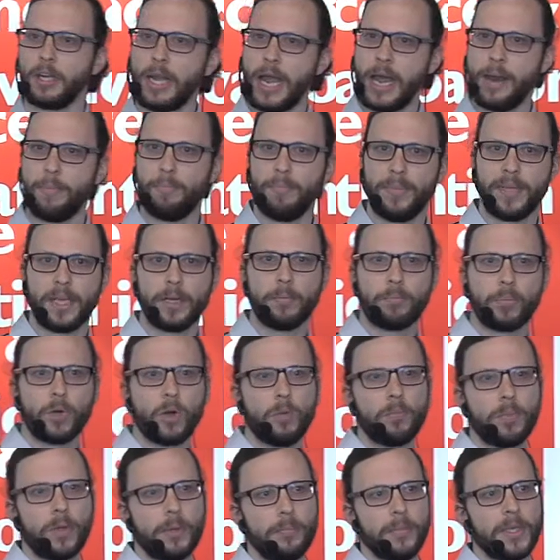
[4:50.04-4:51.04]
can be a
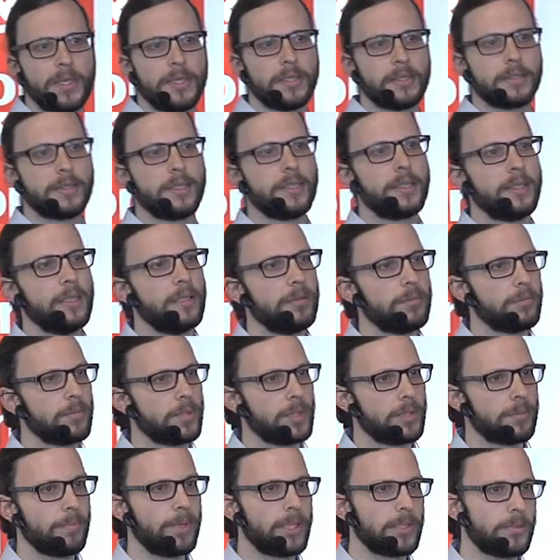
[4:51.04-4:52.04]
problem in a city,
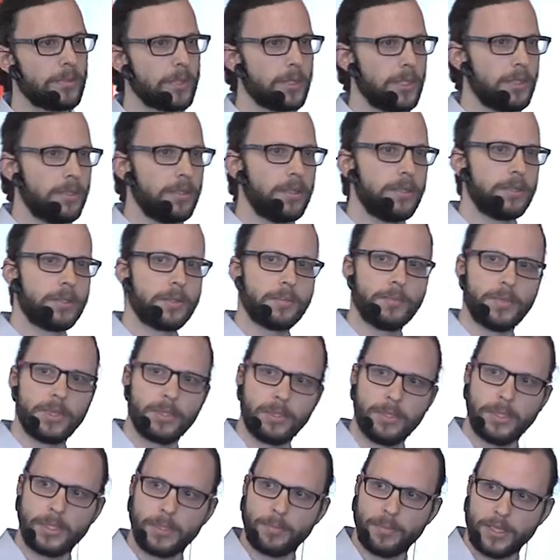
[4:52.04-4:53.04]
especially
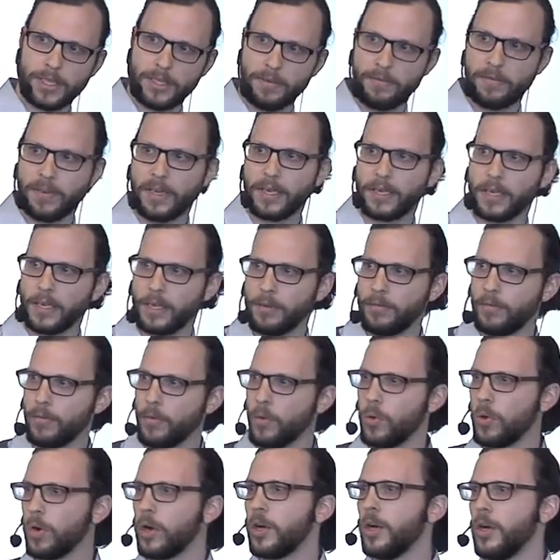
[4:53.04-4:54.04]
specifically
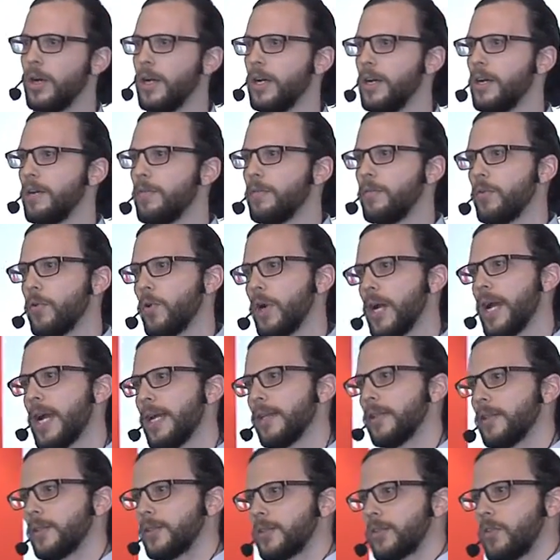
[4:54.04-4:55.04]
for
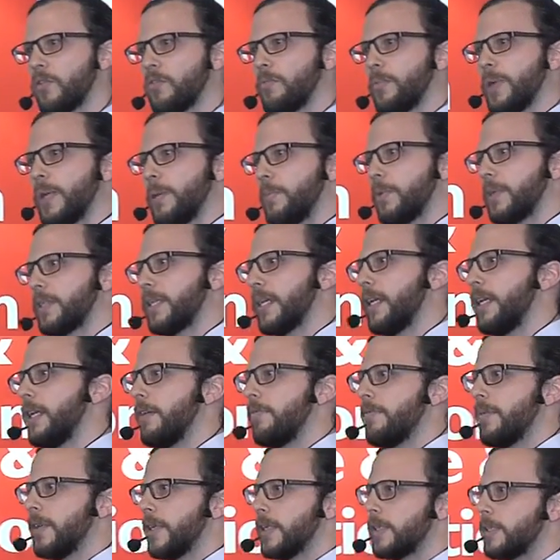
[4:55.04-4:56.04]
health of people that
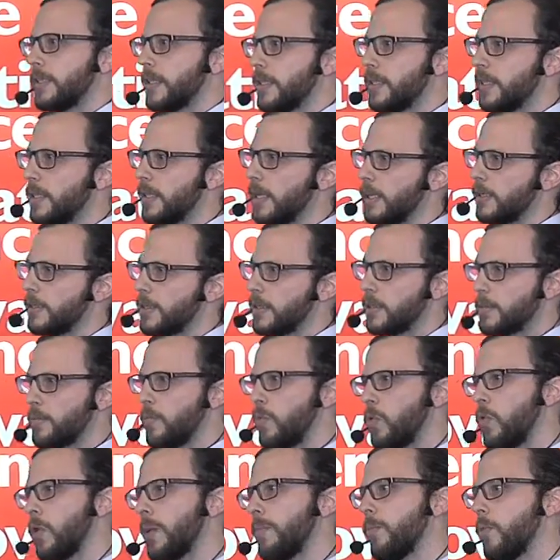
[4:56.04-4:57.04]
live in a city. And since
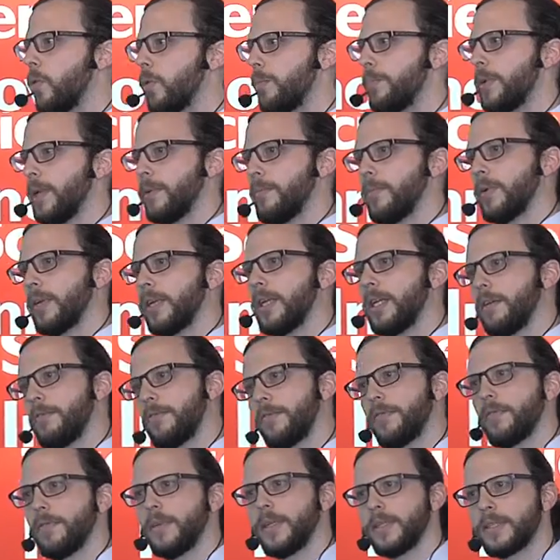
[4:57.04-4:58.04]
more and more people
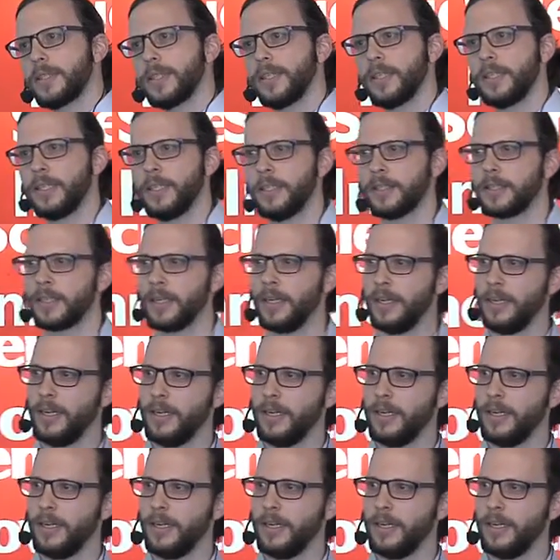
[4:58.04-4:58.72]
live in cities,